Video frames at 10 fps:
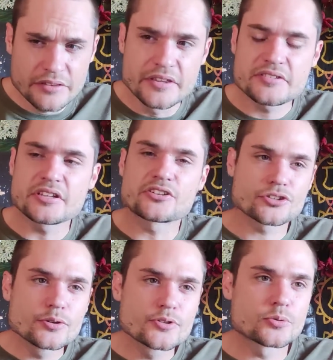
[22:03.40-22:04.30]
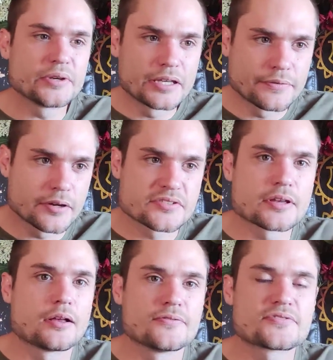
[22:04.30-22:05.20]
this excuse we give
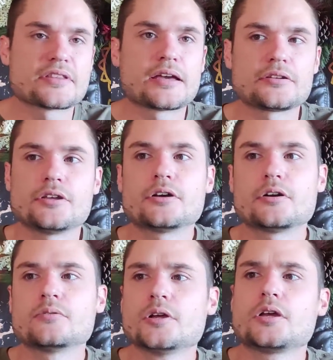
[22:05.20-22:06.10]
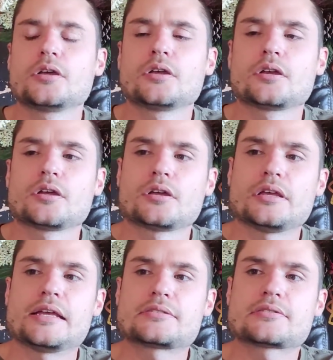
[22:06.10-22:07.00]
ourselves that you know
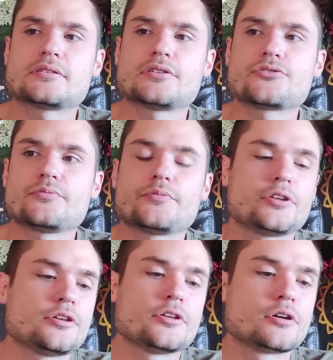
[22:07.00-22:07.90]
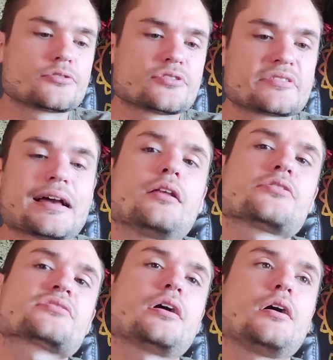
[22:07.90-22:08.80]
it's you know to tell
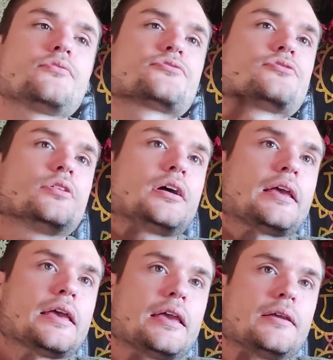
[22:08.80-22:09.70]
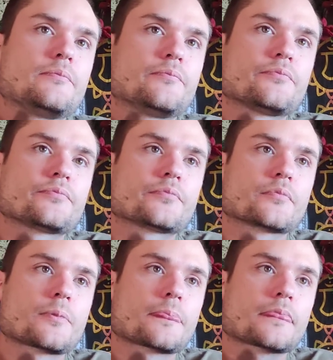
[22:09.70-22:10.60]
ourselves a
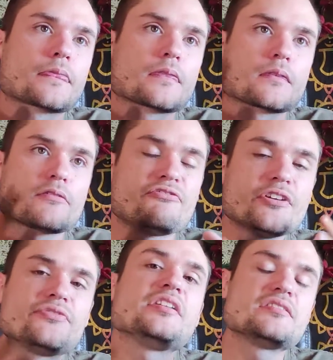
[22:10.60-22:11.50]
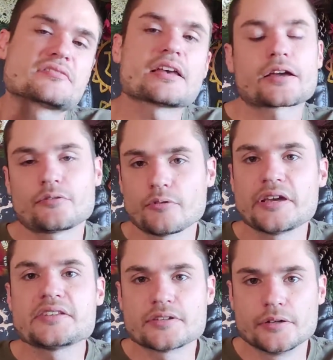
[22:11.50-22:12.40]
15 second
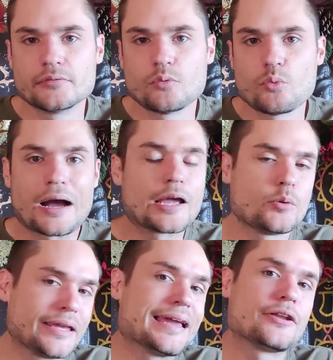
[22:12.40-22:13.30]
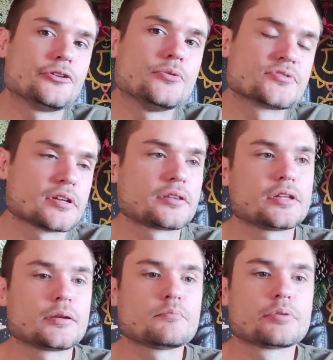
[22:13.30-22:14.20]
reason why we can't do
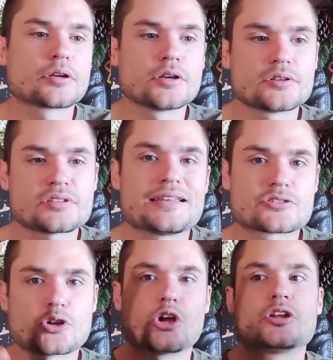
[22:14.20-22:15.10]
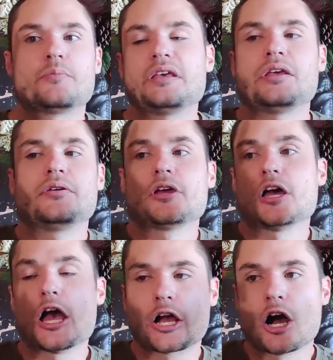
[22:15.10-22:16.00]
something because it's going to be
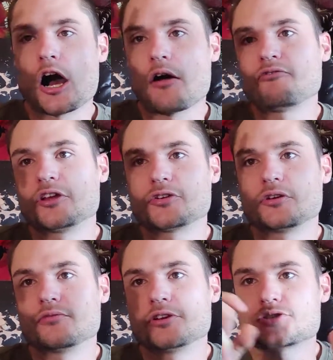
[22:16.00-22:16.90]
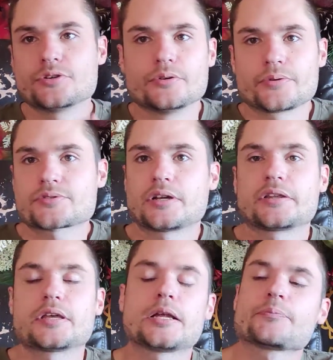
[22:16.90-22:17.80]
a conflict of issue or something
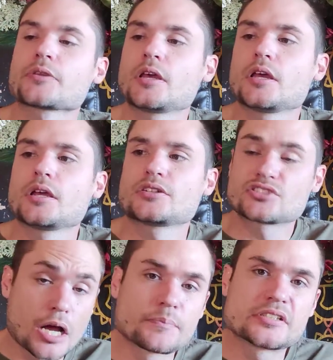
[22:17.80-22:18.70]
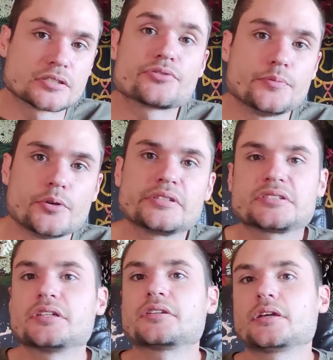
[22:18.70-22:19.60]
like that stops us from doing
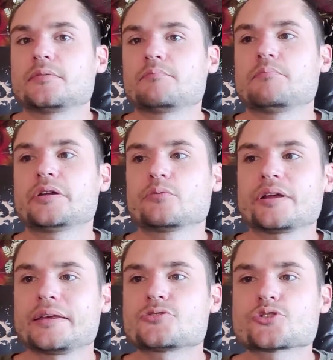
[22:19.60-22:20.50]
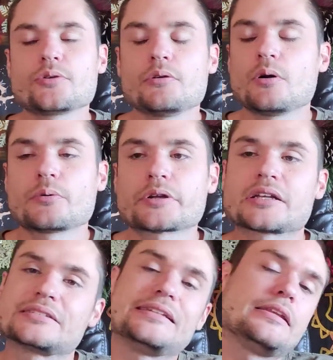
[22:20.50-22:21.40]
something but really and truly, what we're
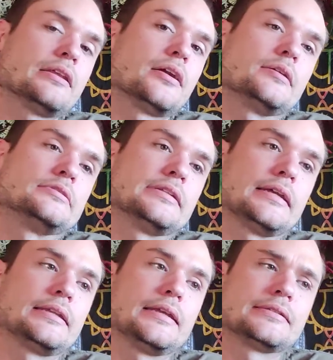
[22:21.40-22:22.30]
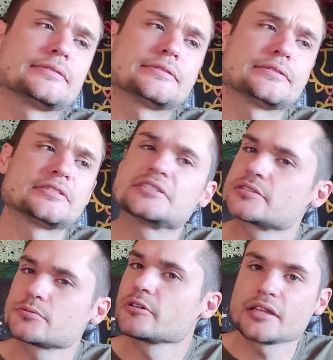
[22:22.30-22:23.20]
not seeing there is that it's
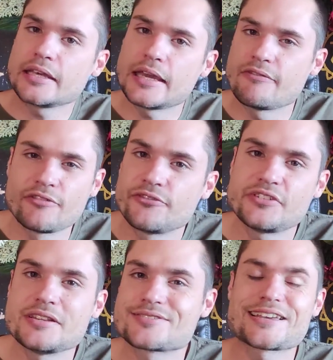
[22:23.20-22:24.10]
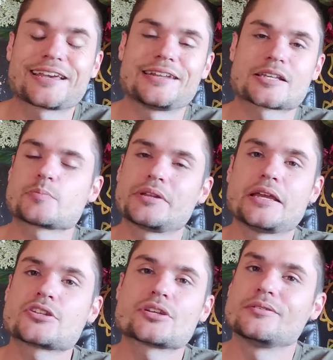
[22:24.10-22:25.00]
just really a 15 second
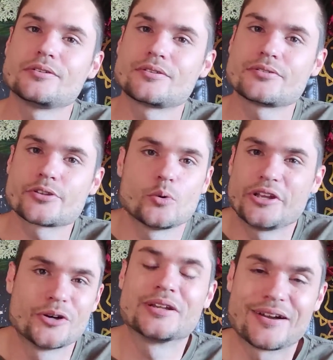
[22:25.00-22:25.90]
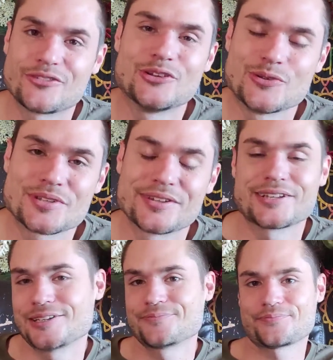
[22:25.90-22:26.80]
explanation so we don't have to do something.